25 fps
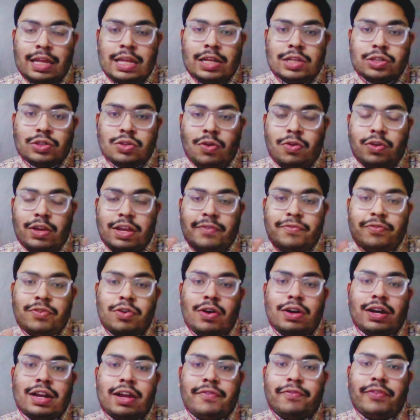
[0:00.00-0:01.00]
So if you are
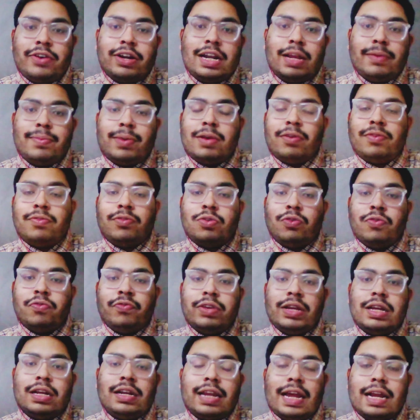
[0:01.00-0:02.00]
comfortable to
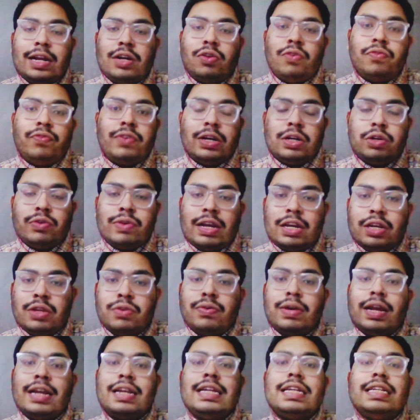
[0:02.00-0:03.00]
week 9 to week 12, you
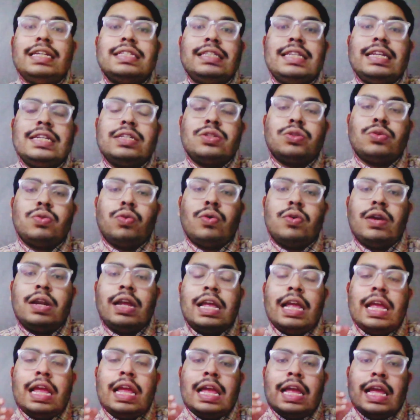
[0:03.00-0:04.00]
can easily score
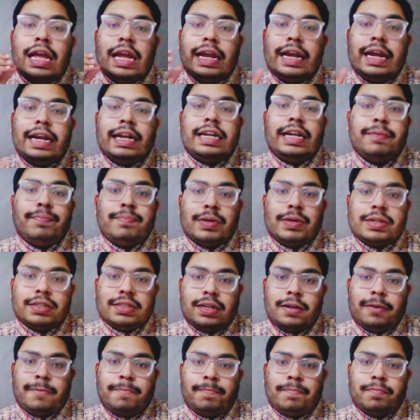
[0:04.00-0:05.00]
80%.
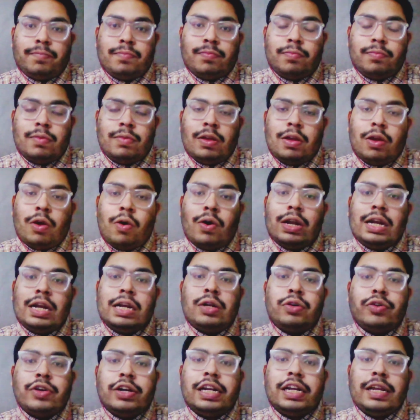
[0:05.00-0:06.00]
Only
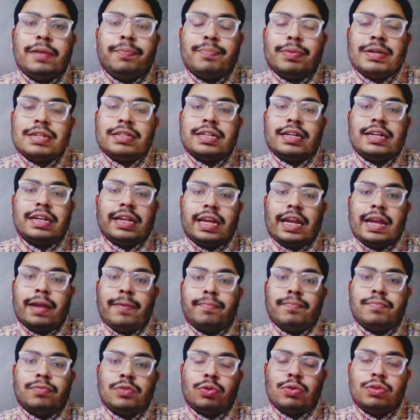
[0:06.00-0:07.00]
20% came
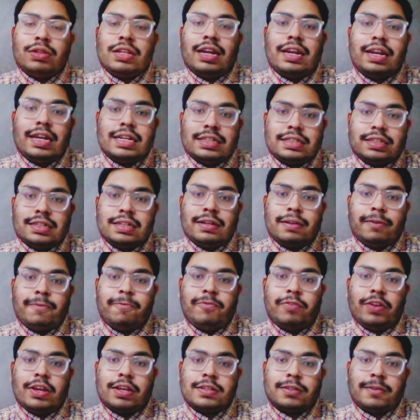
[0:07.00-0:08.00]
through the rest
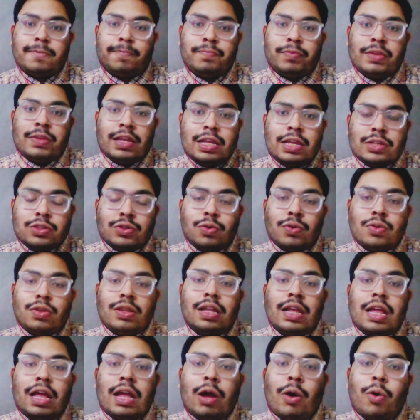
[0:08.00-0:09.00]
week. So
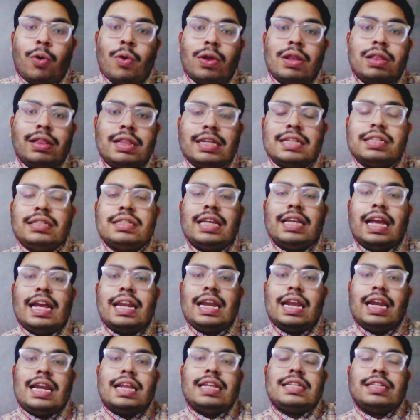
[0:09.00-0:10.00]
all this
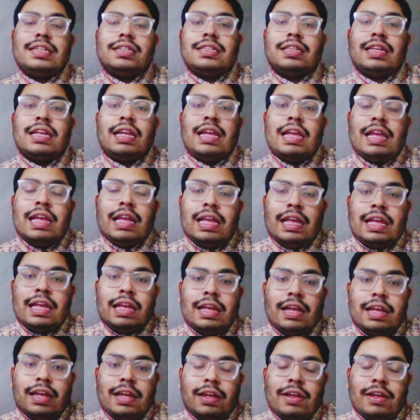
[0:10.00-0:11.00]
analysis
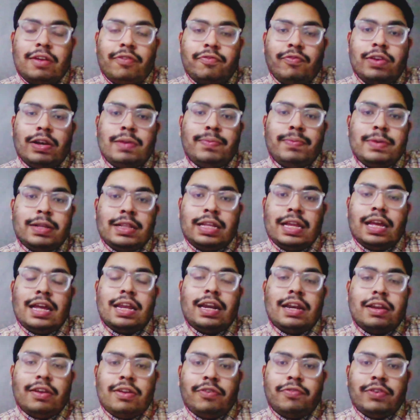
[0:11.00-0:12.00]
will be there
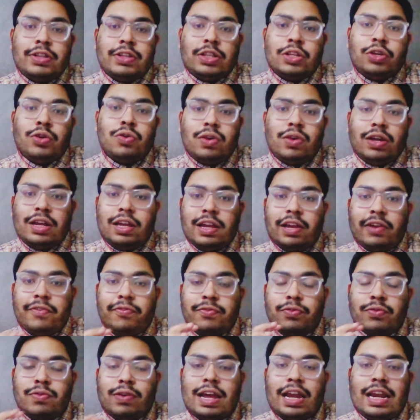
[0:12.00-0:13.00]
with you if
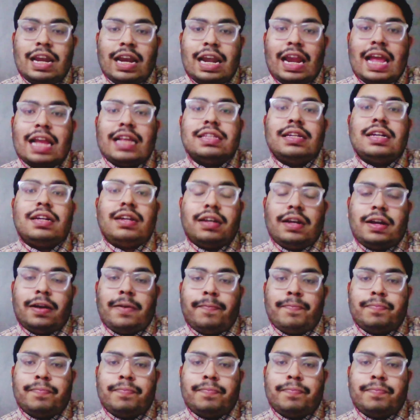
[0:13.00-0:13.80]
you analyze the trend.